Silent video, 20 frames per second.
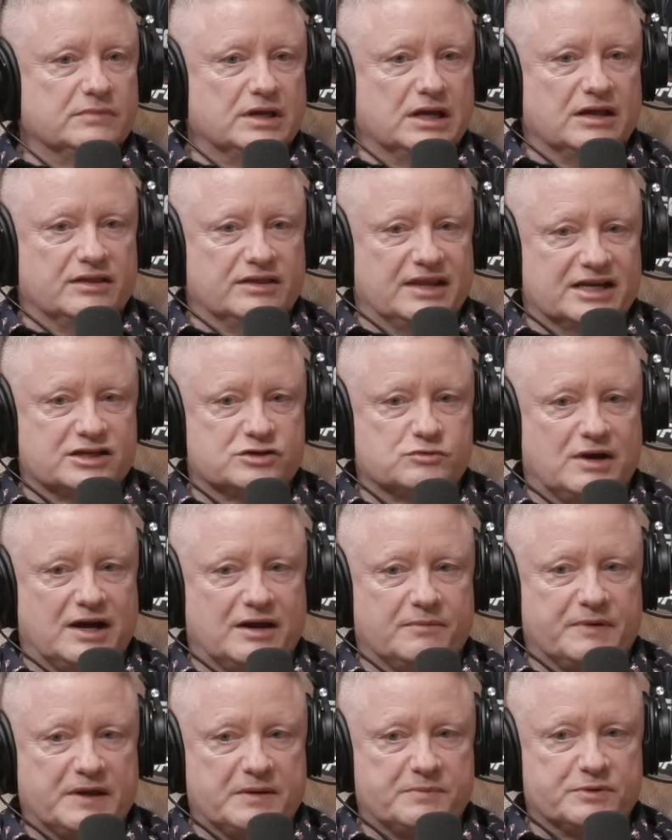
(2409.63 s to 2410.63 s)
And that's why
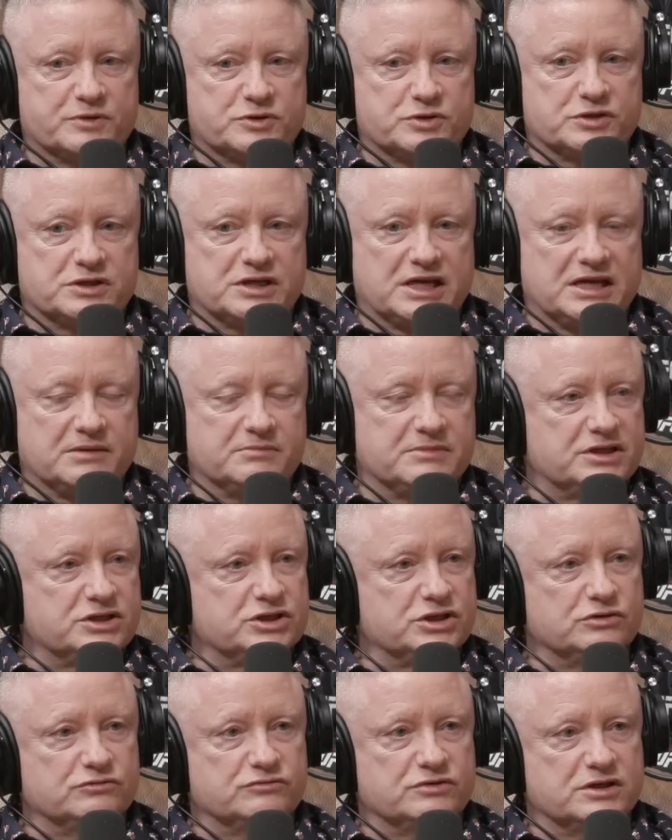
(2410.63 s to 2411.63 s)
people should keep their
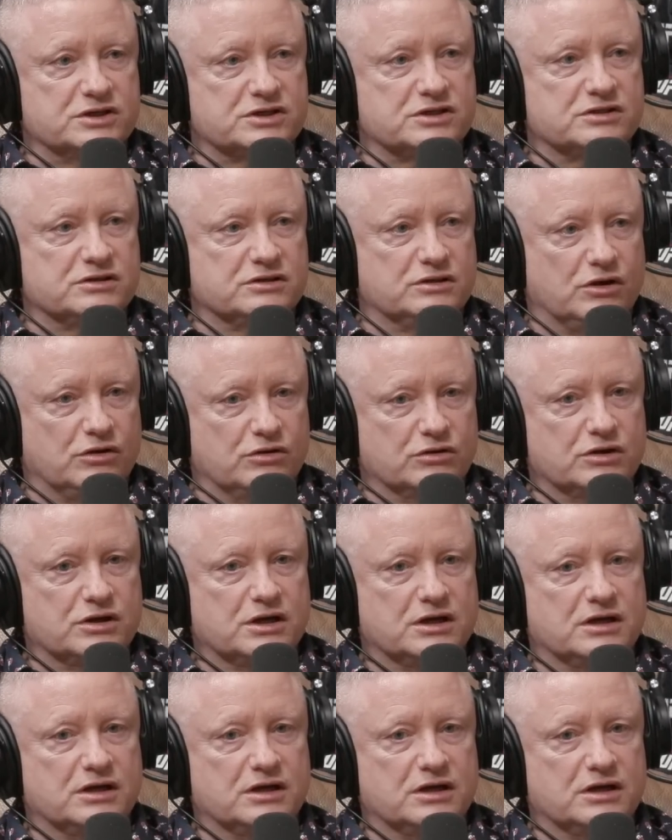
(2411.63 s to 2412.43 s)
children as long